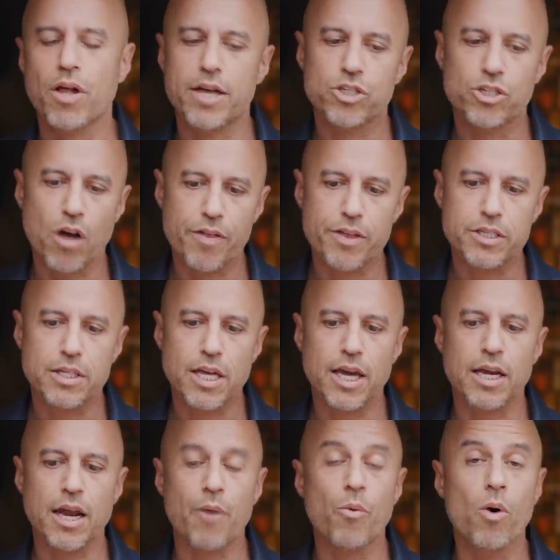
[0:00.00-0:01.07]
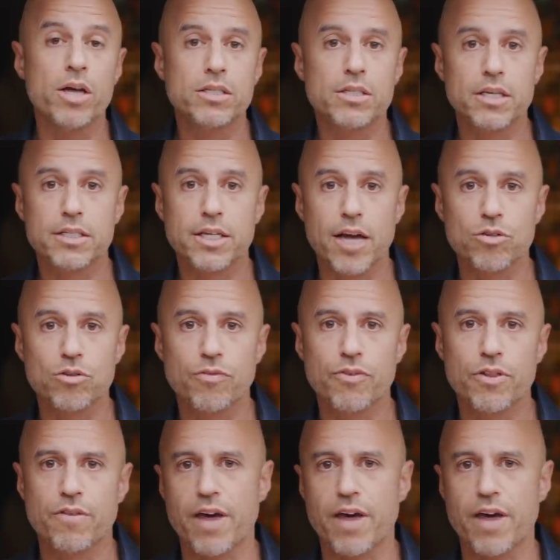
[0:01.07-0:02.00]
I saw this thing and I was scheduled for the